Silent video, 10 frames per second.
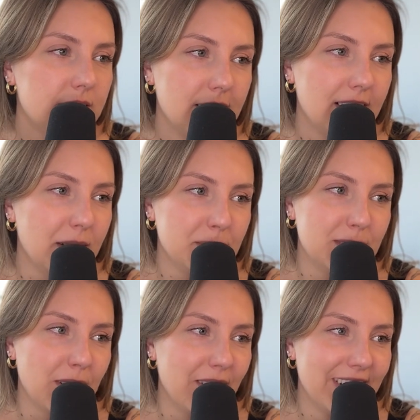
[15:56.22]
I'm
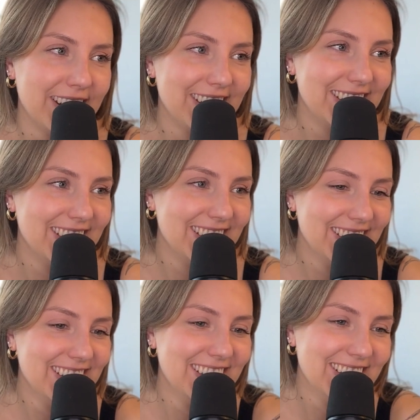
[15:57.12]
sorry.
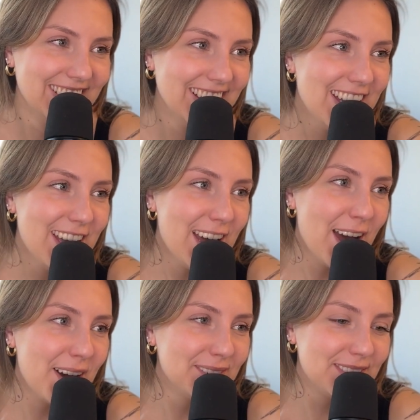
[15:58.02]
I'm